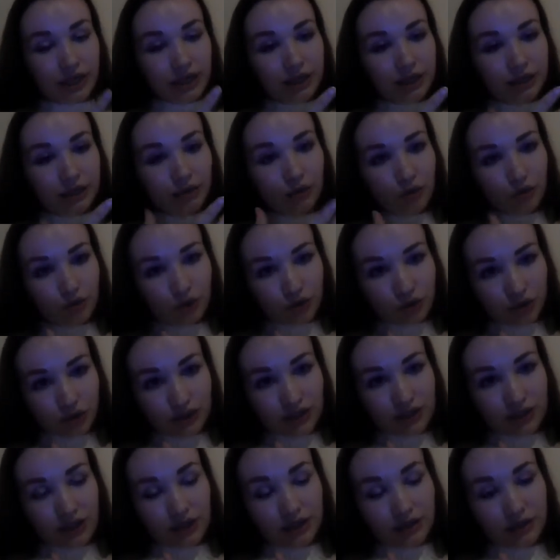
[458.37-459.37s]
in
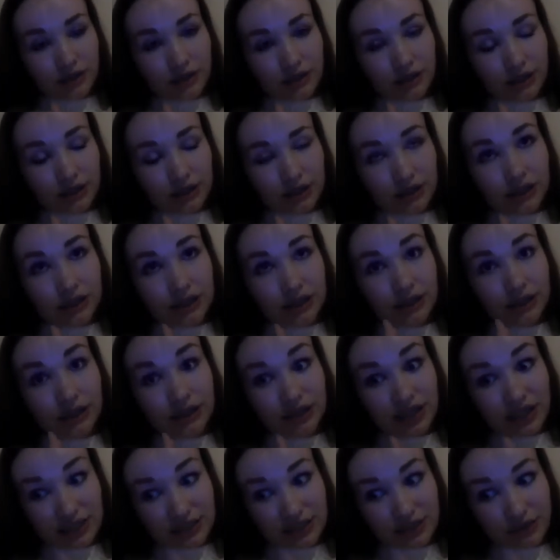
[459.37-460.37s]
ultrasound,
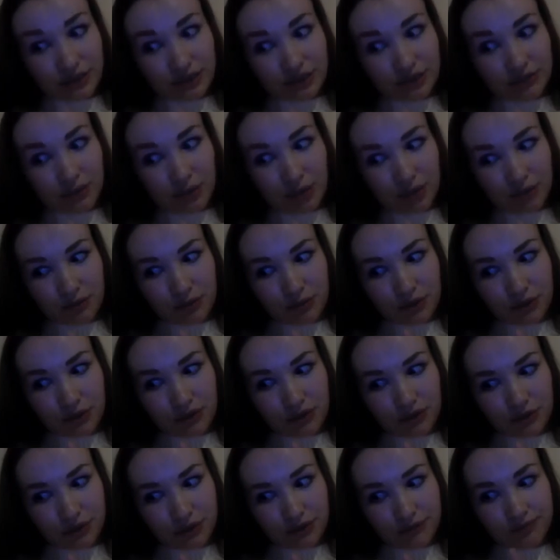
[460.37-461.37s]
in X-ray department,
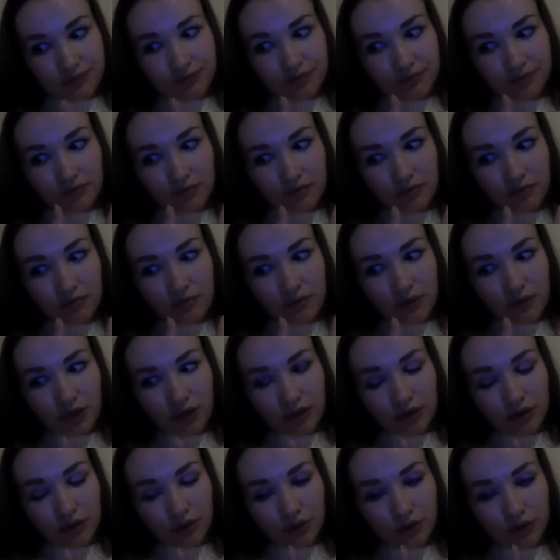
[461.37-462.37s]
sorry,
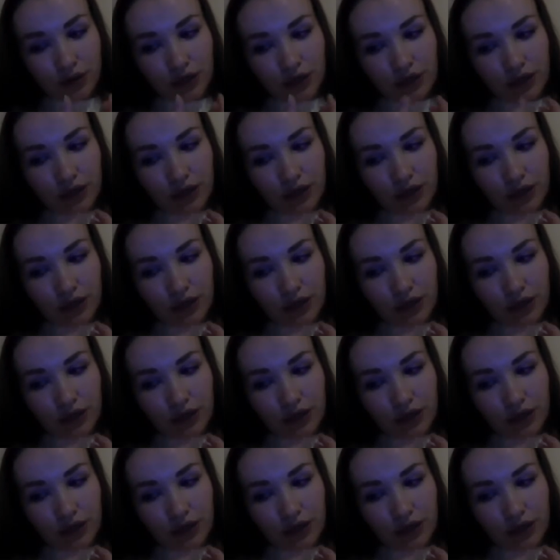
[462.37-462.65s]
alone.